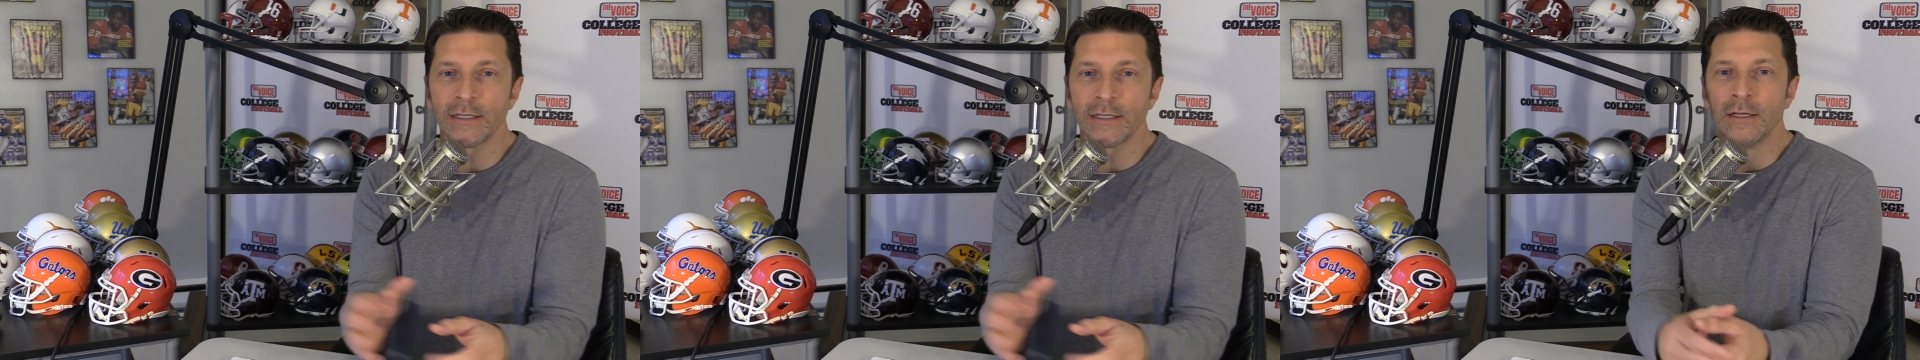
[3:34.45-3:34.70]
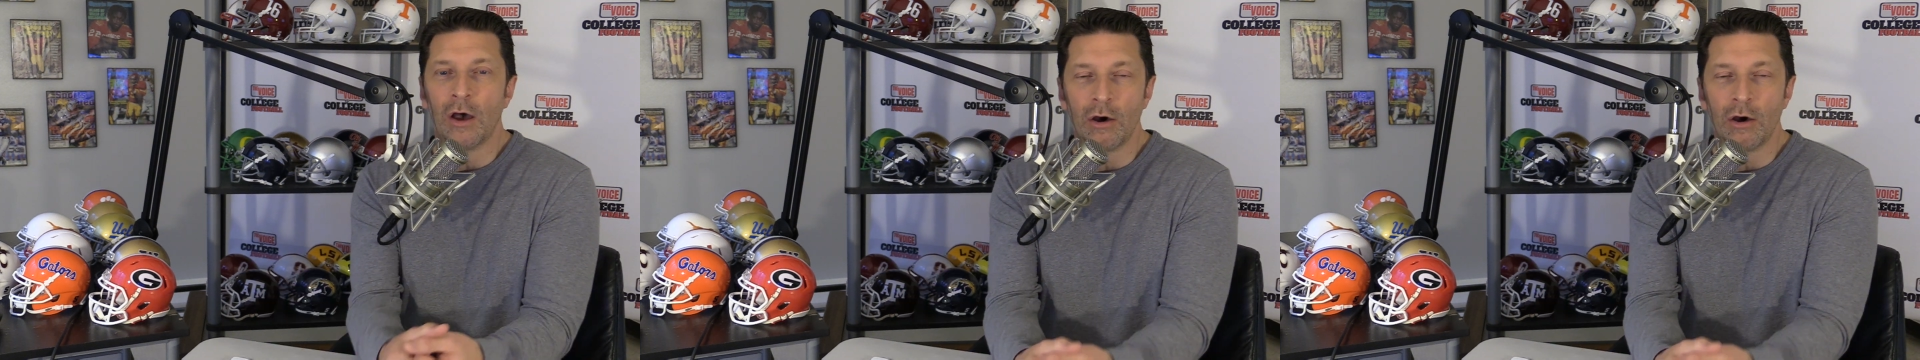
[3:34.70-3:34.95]

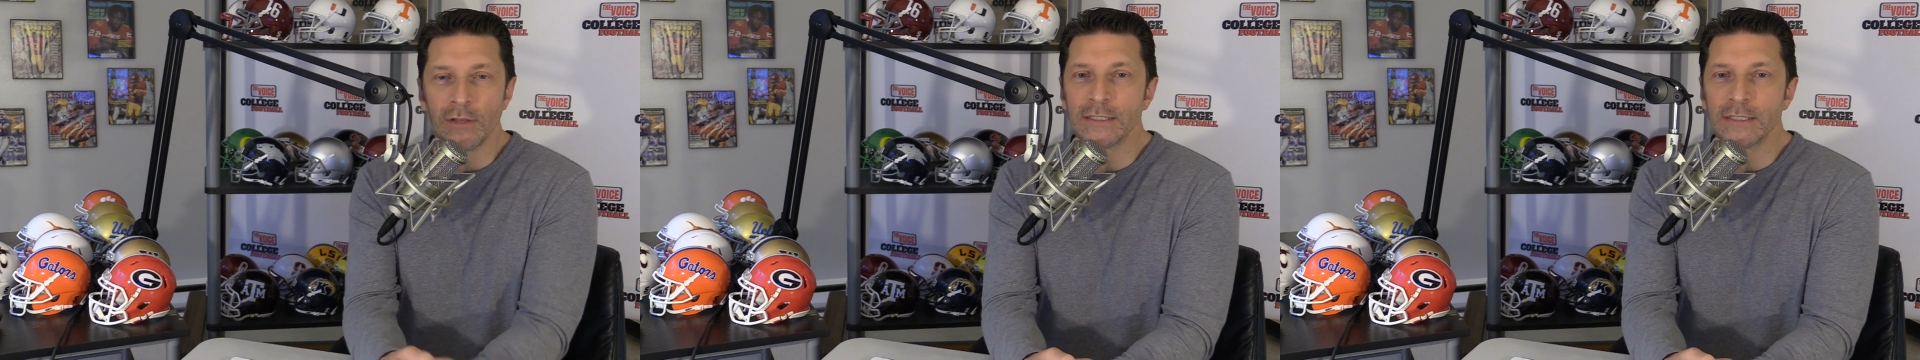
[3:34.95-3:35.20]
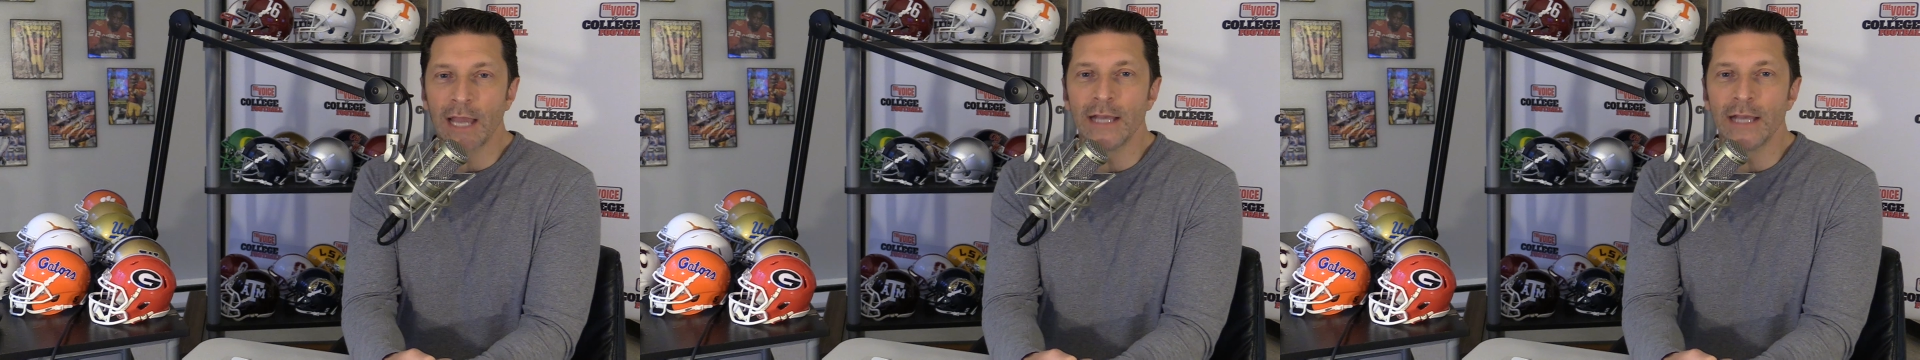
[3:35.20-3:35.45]
All these
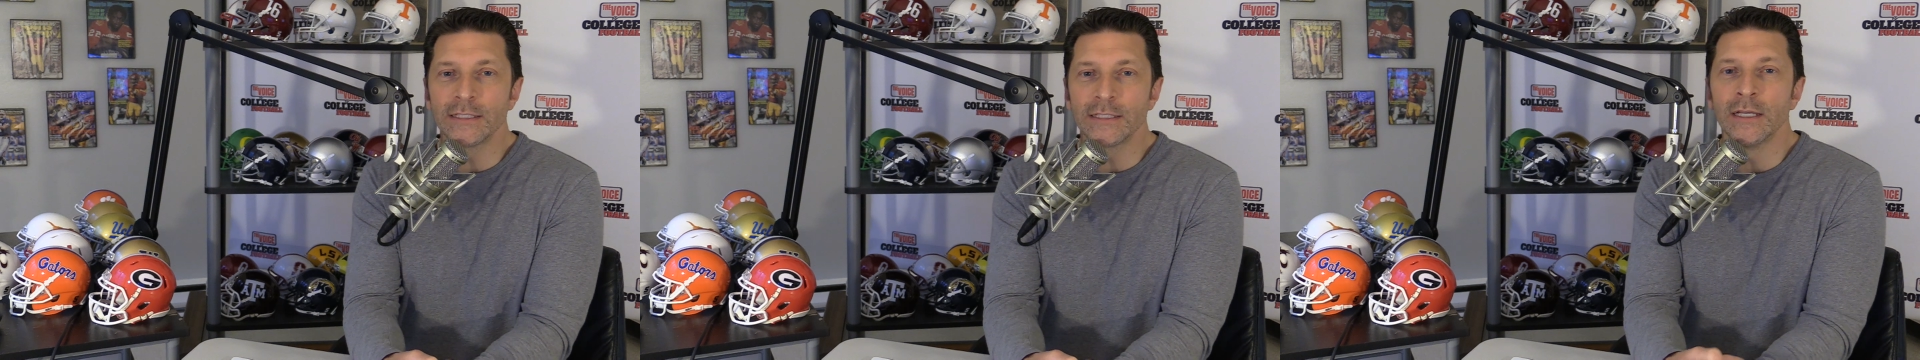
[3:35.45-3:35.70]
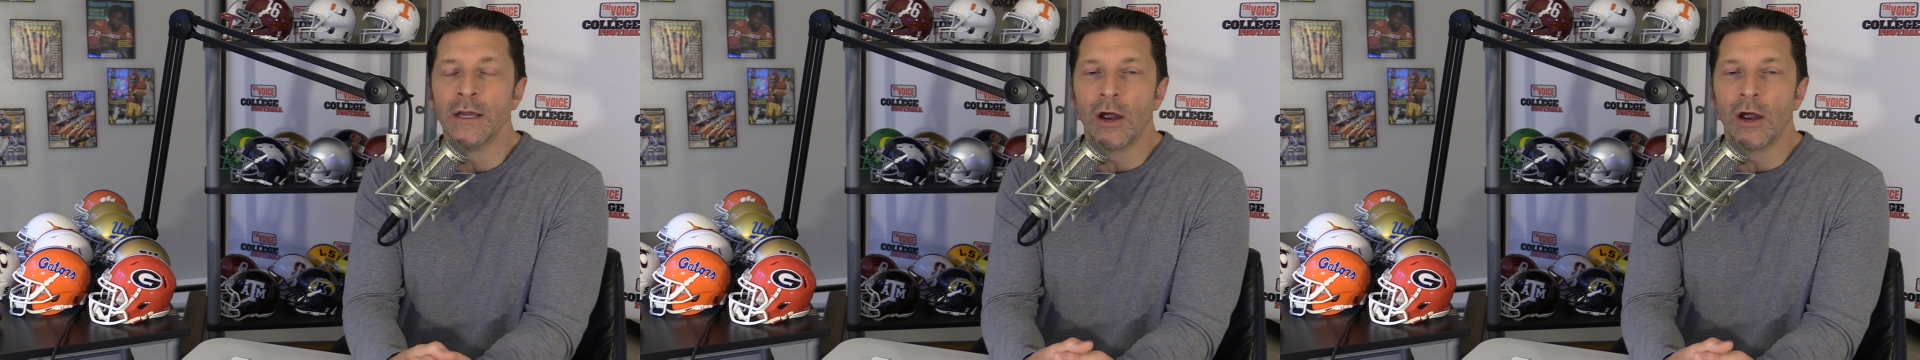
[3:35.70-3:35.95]
guys
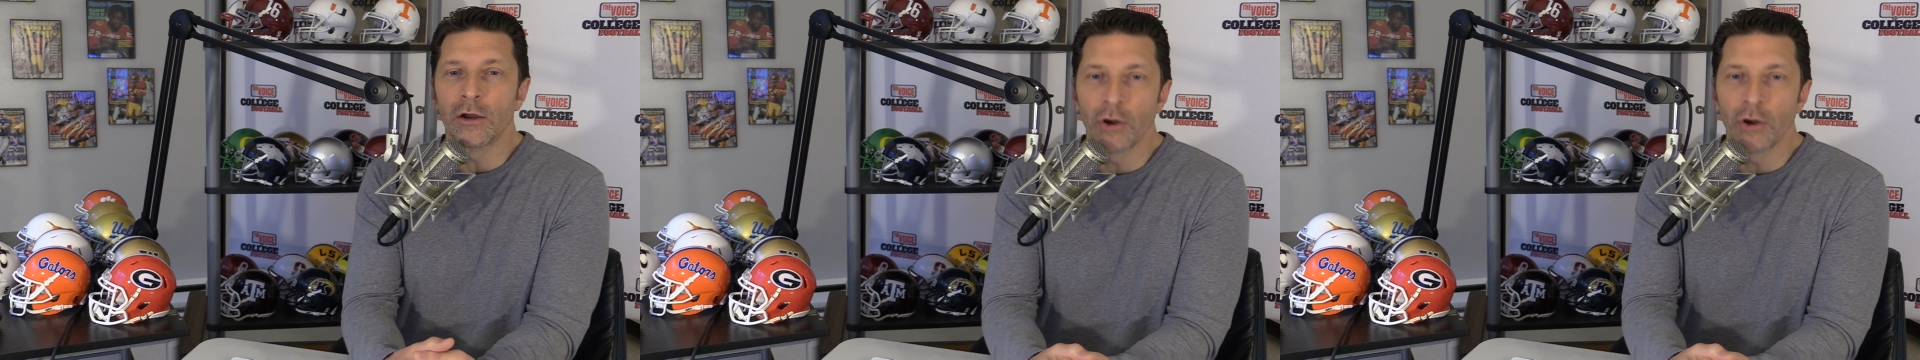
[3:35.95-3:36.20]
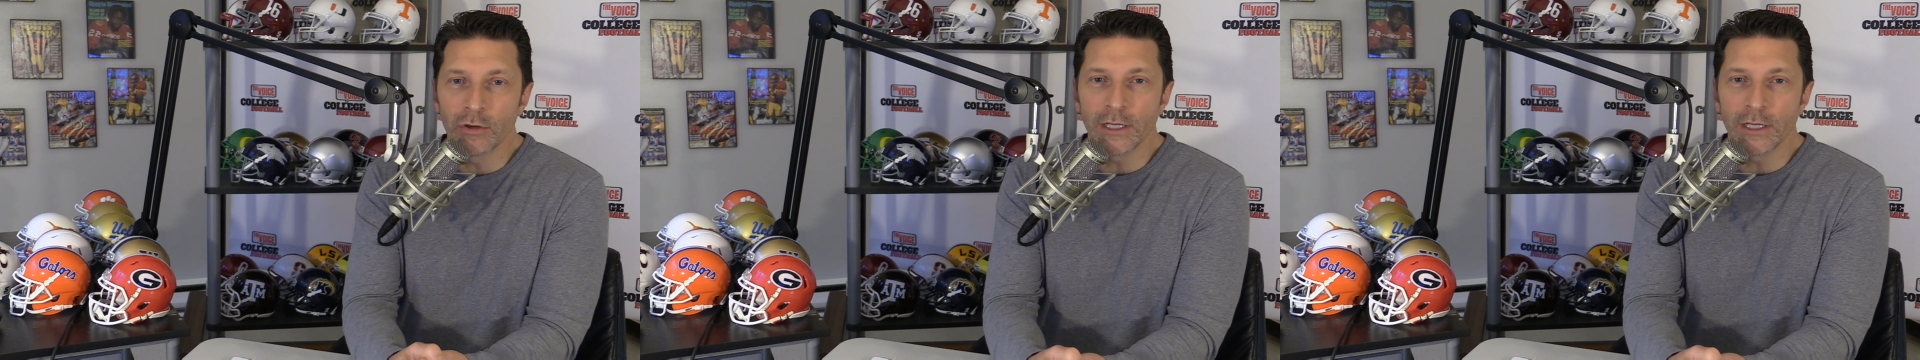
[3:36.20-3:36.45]
are
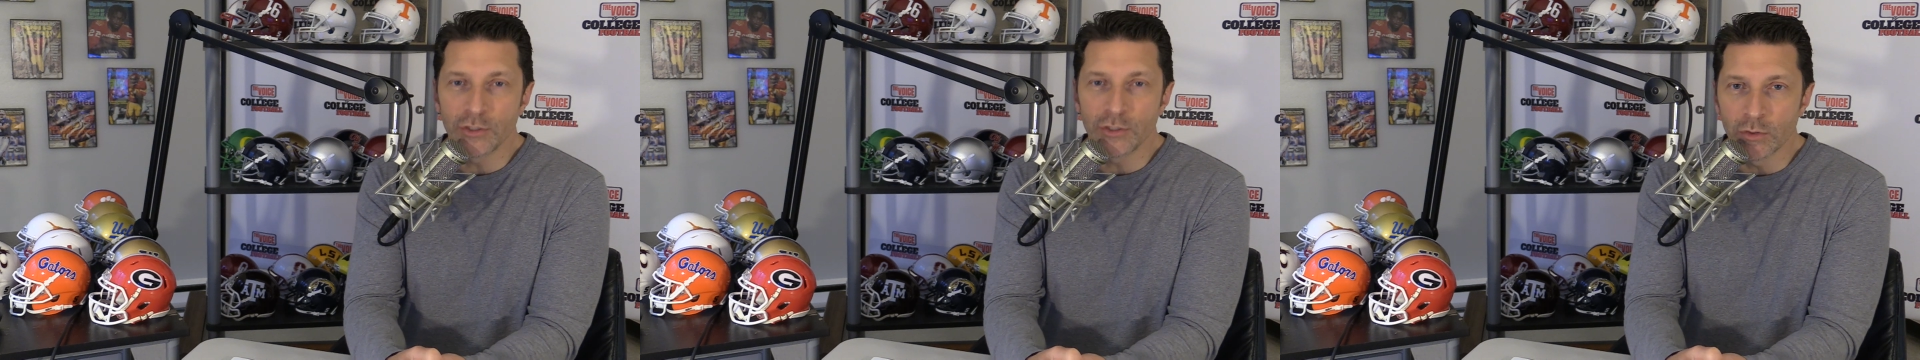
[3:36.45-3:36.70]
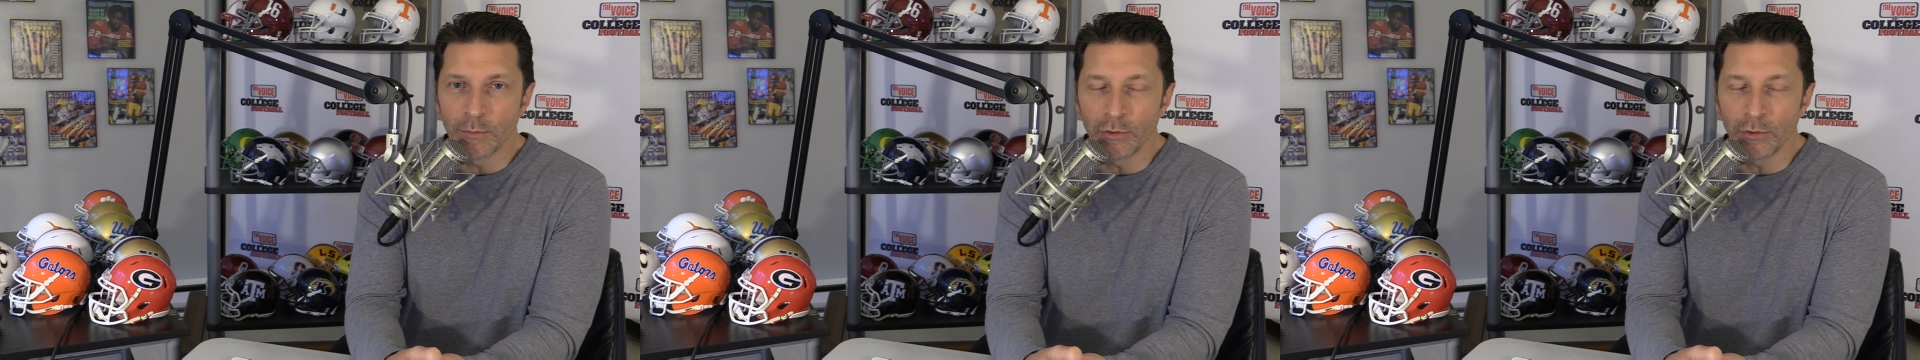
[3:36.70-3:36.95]
currently Georgia
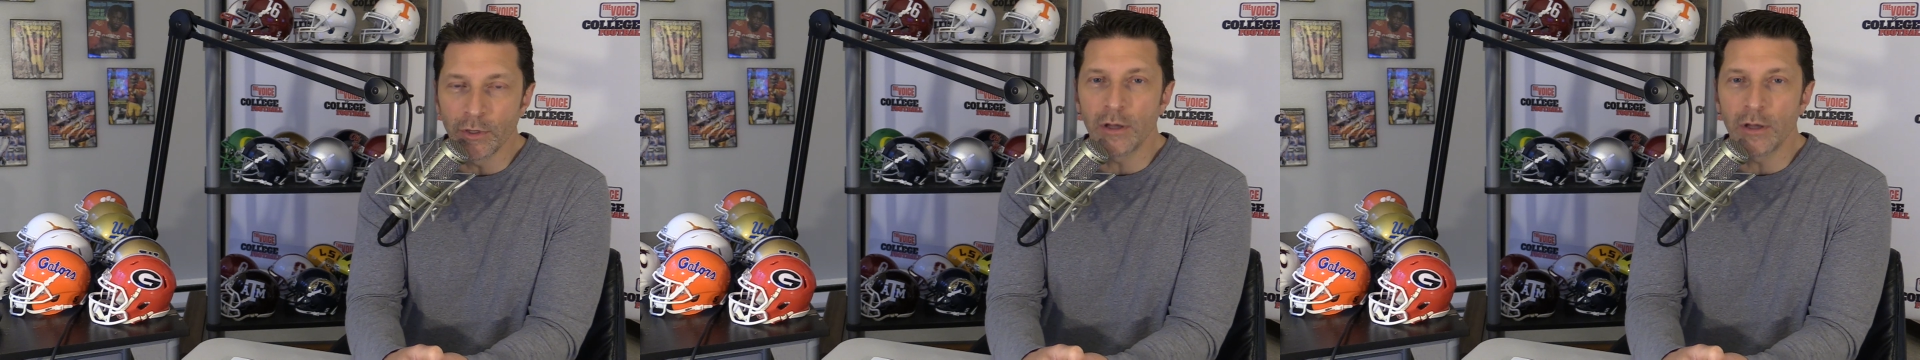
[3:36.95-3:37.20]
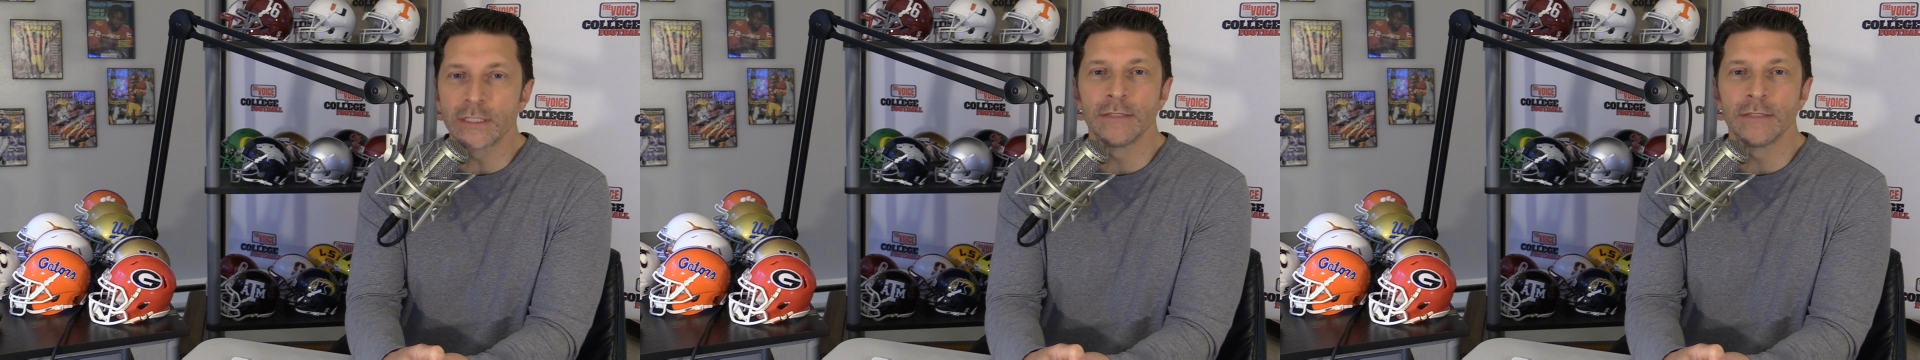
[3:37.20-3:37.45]
Bulldogs.